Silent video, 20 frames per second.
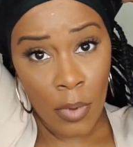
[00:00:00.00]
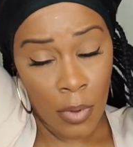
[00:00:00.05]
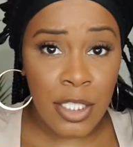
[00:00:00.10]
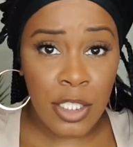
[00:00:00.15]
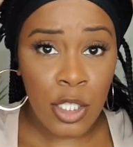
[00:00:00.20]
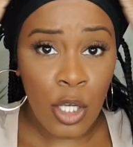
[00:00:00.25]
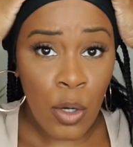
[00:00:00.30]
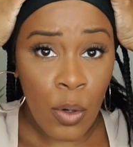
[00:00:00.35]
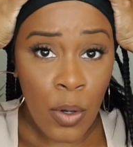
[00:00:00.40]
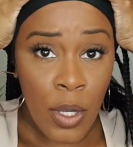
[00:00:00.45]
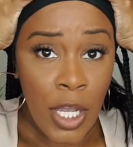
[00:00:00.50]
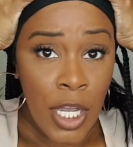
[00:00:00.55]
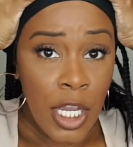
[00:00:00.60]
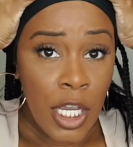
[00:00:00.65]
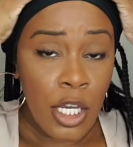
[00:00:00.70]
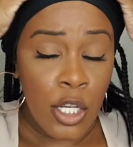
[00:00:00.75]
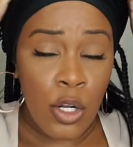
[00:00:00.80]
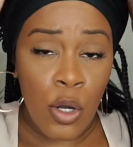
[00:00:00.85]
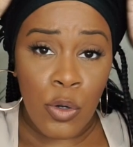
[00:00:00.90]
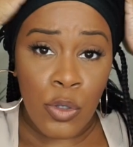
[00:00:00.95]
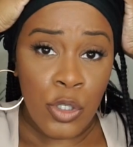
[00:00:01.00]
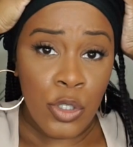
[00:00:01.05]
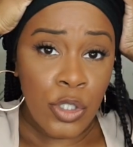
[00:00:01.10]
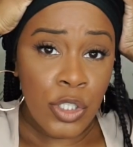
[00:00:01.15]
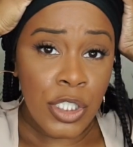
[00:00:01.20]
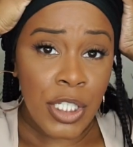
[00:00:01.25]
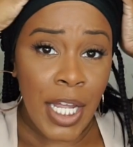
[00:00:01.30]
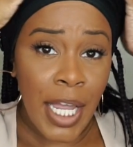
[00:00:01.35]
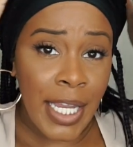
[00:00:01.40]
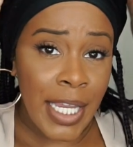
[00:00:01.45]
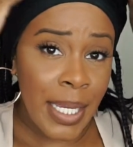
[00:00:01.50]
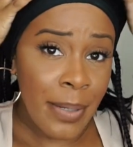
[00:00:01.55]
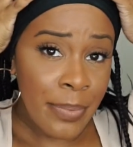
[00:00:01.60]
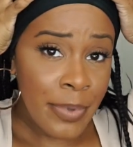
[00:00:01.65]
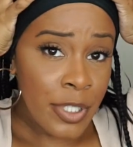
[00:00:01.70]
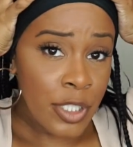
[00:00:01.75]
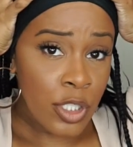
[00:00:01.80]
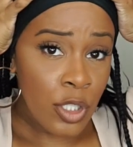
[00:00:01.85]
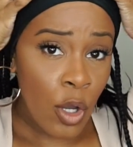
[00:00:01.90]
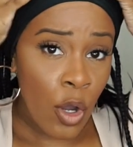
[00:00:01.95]
So, you know, usually I keep
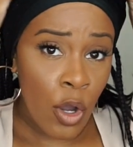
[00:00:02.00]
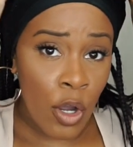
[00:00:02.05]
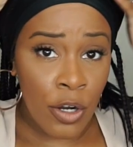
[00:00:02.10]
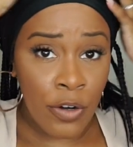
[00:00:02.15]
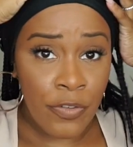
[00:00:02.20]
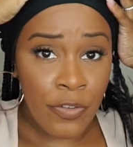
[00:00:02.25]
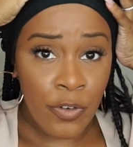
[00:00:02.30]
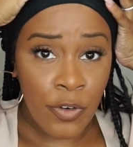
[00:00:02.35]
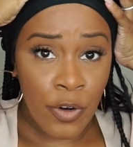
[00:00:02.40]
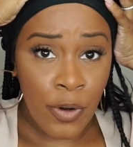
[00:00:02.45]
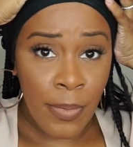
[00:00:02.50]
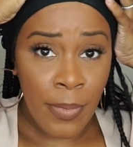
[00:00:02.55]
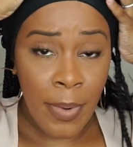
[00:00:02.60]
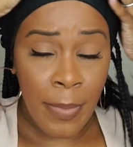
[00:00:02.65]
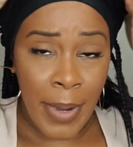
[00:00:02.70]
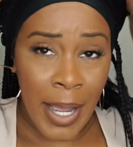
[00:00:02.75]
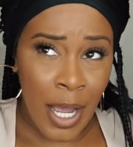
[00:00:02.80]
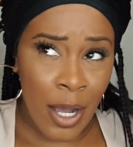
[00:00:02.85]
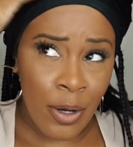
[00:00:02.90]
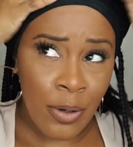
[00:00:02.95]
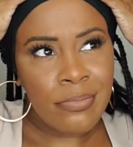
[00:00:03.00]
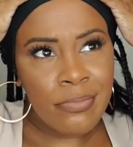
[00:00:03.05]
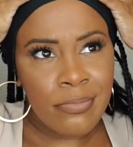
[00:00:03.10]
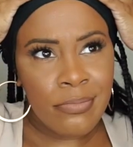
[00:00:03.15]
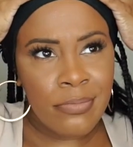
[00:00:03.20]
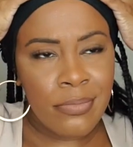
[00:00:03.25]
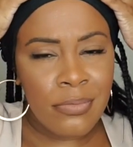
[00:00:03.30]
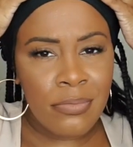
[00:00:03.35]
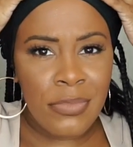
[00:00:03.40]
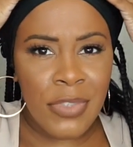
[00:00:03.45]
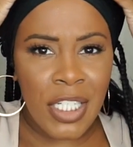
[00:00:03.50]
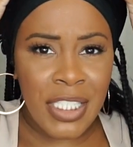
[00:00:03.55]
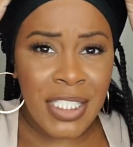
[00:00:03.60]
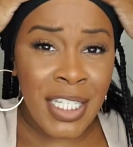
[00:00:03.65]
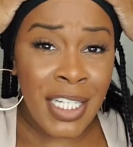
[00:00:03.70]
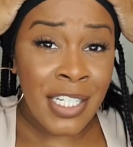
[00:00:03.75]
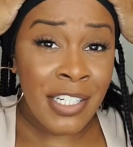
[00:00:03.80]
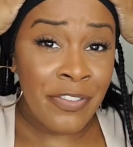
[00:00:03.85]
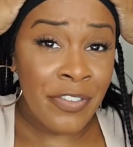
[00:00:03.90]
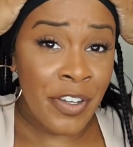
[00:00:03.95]
this on for about
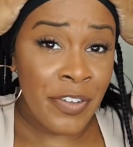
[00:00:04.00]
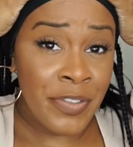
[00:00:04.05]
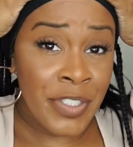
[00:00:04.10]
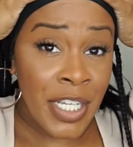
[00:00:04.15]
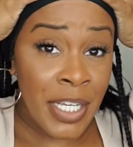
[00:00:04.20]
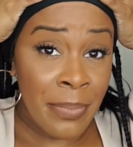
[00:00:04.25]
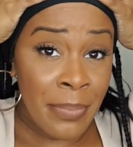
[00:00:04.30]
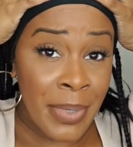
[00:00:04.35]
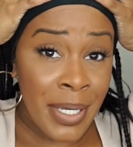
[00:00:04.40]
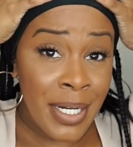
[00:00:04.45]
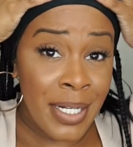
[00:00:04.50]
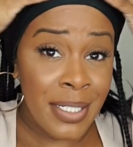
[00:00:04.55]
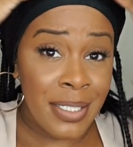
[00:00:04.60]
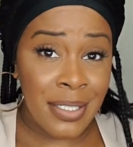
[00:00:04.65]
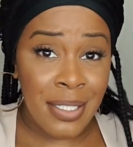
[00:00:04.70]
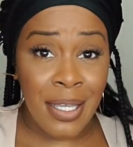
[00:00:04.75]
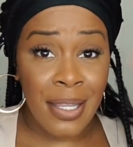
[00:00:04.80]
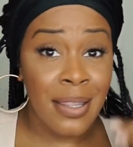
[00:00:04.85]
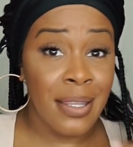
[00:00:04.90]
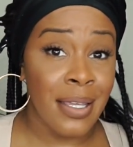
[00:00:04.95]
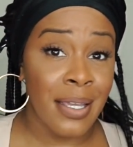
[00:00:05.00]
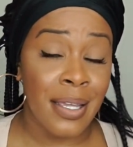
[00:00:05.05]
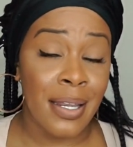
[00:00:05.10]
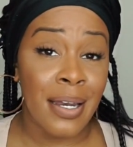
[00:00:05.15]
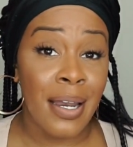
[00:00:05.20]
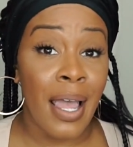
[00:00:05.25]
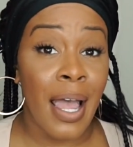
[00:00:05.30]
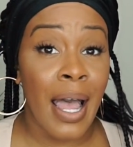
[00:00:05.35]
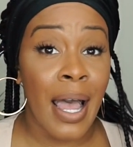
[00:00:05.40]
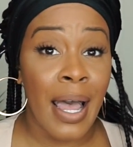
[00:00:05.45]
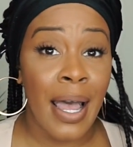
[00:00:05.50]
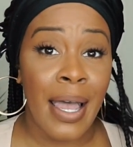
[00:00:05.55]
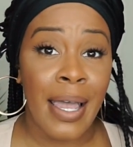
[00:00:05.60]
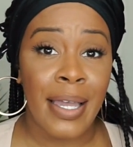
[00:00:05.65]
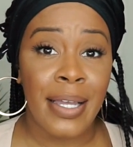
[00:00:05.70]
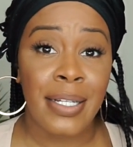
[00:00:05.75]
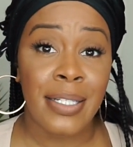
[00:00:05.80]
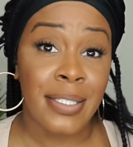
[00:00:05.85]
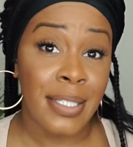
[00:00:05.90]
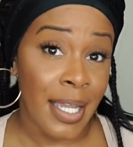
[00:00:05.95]
10 to 15 minutes, and then
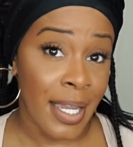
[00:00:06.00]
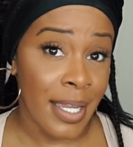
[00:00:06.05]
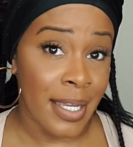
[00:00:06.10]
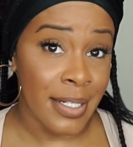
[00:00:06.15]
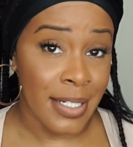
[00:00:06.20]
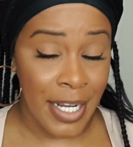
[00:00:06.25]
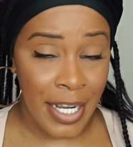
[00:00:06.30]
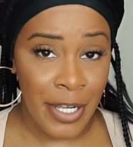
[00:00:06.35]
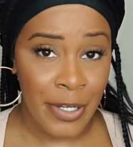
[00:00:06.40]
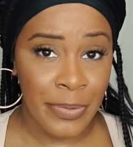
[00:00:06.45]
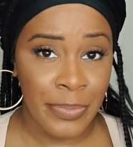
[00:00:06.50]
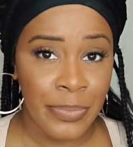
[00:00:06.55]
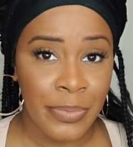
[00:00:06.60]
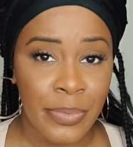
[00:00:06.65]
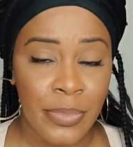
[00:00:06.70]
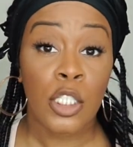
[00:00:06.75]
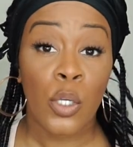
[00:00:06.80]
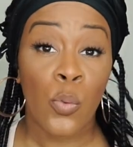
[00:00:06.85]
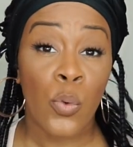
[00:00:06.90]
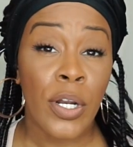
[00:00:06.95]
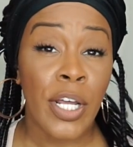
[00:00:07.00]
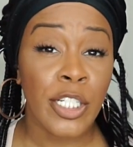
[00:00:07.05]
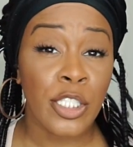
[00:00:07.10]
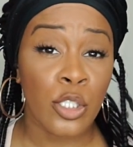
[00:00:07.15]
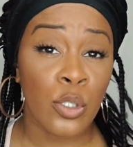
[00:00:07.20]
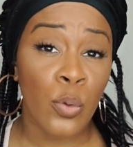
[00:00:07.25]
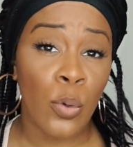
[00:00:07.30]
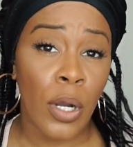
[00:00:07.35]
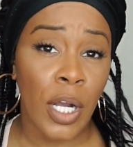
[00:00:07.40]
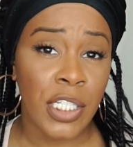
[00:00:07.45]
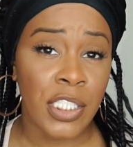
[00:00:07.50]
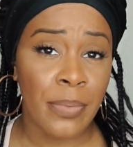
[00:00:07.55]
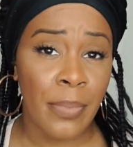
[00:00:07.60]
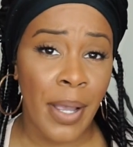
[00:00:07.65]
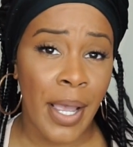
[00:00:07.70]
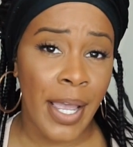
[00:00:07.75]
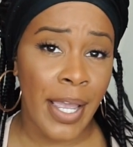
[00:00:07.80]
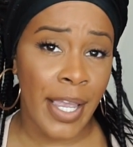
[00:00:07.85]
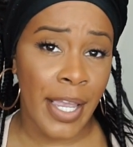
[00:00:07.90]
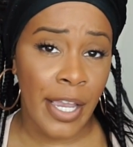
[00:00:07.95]
I take it down. So when I do wash
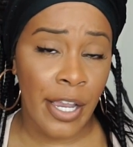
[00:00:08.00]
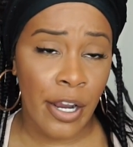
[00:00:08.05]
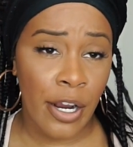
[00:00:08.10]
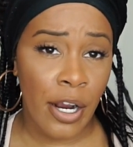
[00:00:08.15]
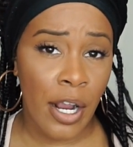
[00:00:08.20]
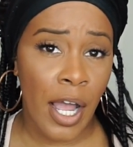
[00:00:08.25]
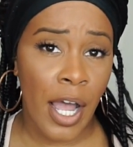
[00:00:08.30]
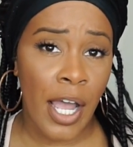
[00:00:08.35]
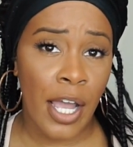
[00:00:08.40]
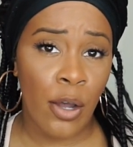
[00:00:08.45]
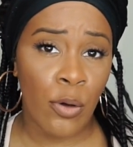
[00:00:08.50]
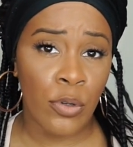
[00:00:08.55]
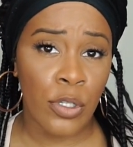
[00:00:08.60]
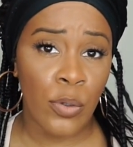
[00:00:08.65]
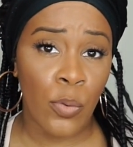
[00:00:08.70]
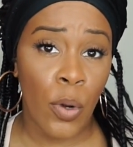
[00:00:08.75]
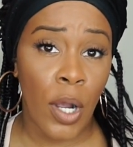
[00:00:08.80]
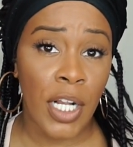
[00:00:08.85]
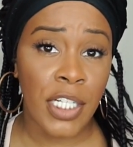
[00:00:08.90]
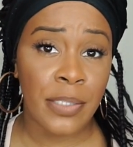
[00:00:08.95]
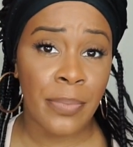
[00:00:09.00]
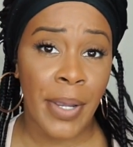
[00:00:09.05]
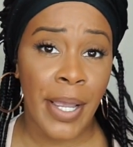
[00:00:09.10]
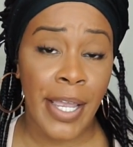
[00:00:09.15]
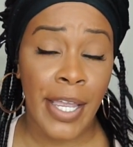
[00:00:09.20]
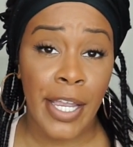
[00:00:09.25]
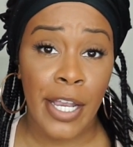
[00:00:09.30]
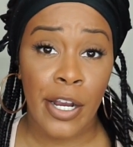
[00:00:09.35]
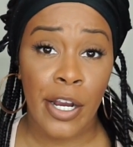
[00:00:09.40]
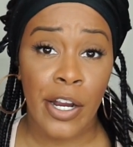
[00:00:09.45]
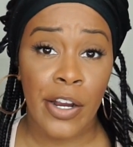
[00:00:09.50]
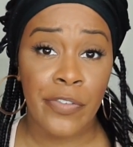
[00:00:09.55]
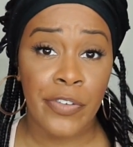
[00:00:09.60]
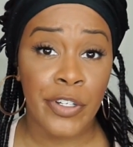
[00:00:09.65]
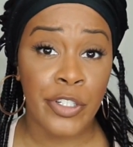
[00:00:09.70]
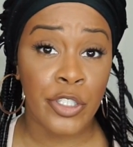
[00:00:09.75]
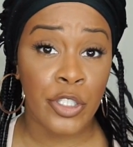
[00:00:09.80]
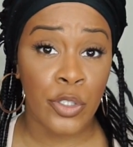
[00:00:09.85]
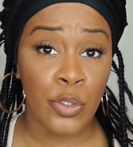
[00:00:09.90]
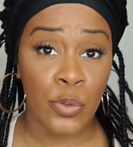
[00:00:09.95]
my hair, I only wash my hair
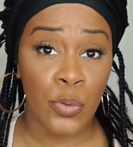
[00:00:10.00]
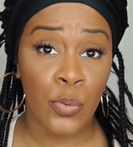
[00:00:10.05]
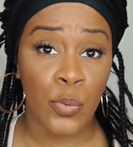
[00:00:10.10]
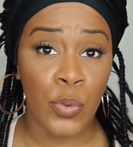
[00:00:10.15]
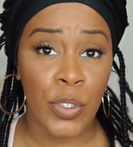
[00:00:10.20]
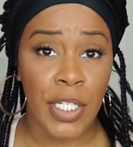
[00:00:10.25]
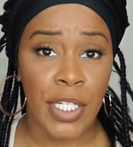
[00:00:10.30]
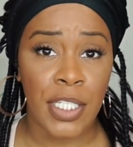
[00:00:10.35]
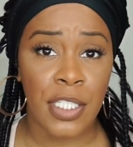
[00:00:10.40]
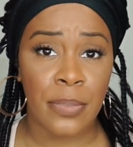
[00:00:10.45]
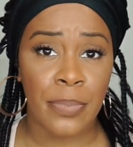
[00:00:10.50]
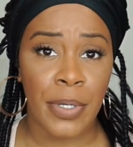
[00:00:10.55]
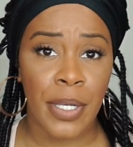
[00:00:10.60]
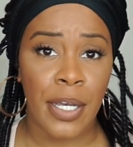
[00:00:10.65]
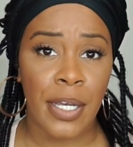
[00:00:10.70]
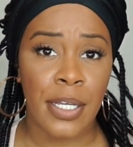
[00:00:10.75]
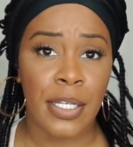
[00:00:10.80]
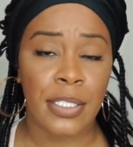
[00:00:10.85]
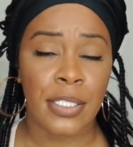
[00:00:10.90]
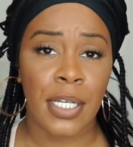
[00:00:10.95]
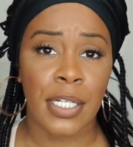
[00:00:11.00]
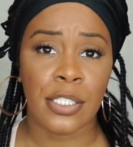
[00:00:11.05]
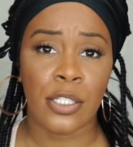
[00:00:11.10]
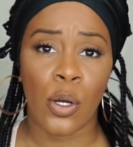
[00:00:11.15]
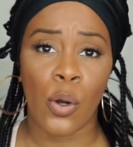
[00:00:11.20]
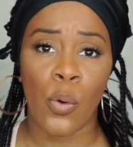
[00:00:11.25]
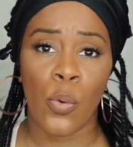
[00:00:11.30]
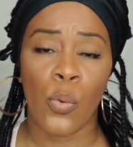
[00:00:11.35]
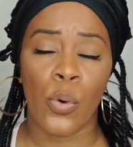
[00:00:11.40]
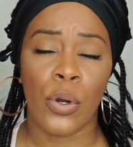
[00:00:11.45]
every 2 weeks because I don't